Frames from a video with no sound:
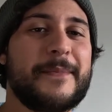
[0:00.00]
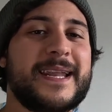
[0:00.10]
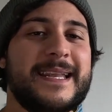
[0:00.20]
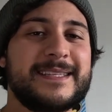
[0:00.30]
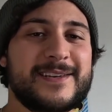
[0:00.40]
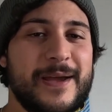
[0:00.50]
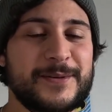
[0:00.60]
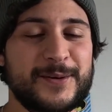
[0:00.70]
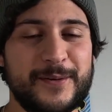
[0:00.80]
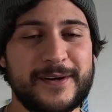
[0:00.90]
I made an
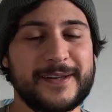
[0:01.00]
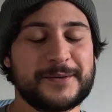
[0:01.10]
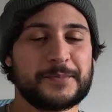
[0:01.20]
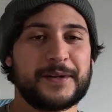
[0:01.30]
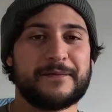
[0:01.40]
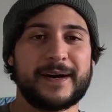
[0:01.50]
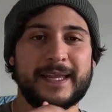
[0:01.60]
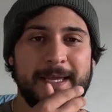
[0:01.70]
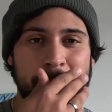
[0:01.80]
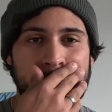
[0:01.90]
Instagram story on it, it was pretty
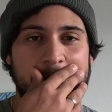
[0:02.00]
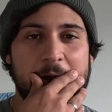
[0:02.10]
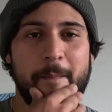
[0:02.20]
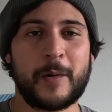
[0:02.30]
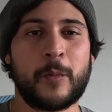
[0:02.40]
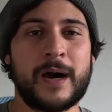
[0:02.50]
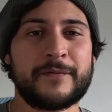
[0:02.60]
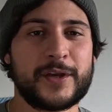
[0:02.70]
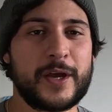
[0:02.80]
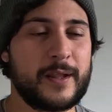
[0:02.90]
funny. I got my
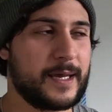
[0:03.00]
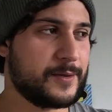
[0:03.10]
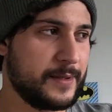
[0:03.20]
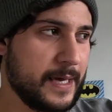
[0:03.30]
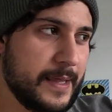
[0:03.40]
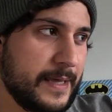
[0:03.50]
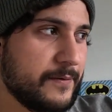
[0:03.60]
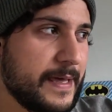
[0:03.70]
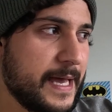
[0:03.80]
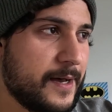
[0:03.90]
wife to go like to the other end
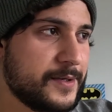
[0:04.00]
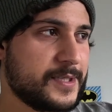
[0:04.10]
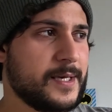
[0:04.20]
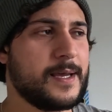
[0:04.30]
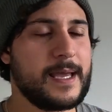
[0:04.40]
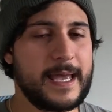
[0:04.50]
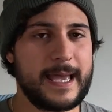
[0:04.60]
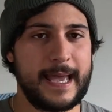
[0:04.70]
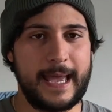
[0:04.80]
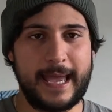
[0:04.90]
of the house
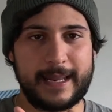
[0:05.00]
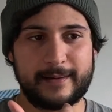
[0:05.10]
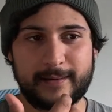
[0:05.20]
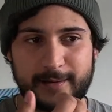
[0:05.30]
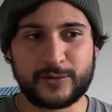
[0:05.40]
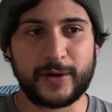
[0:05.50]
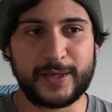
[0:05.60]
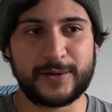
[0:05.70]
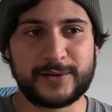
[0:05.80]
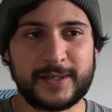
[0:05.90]
and try
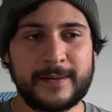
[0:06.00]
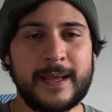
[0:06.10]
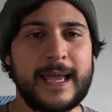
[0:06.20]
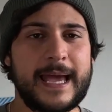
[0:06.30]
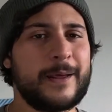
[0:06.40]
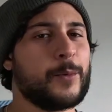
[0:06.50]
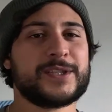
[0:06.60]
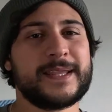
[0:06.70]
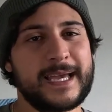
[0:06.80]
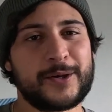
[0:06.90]
use it. And it
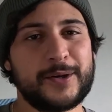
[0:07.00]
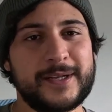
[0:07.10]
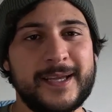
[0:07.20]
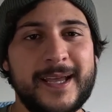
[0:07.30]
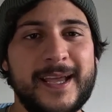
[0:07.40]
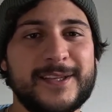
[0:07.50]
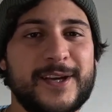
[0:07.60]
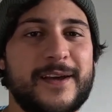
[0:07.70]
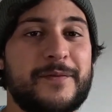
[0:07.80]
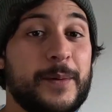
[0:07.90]
wasn't that good.
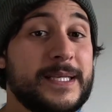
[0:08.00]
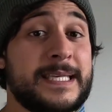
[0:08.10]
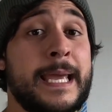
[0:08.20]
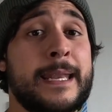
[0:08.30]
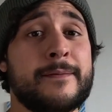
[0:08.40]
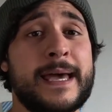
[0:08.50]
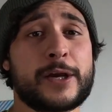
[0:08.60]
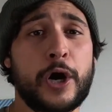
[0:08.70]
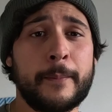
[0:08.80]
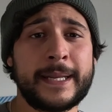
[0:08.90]
So if you wanna see any of
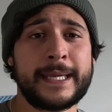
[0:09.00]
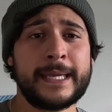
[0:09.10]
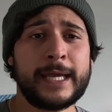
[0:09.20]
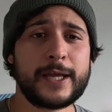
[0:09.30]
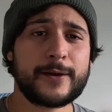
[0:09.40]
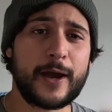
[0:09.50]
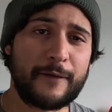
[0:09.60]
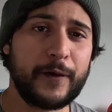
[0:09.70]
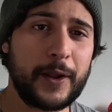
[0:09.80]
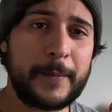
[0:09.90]
that comedy,
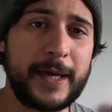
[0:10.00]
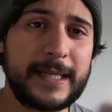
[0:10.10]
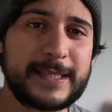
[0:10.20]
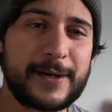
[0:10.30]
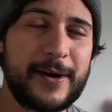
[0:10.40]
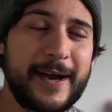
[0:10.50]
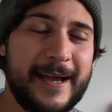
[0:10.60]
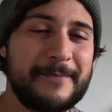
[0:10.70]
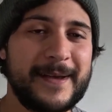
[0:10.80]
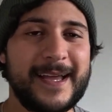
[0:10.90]
go follow me on Instagram.